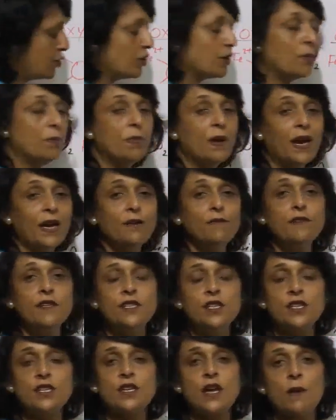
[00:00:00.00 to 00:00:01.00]
So the blood which
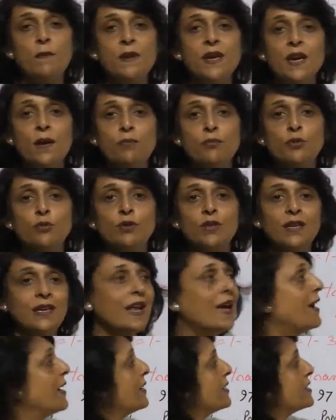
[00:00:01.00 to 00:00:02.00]
is coming up to the
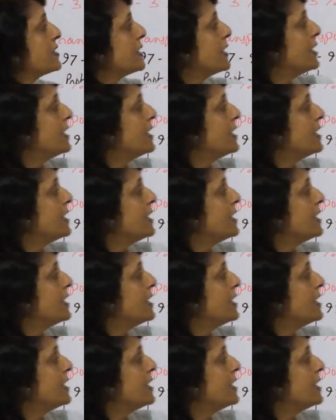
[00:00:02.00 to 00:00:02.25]
lungs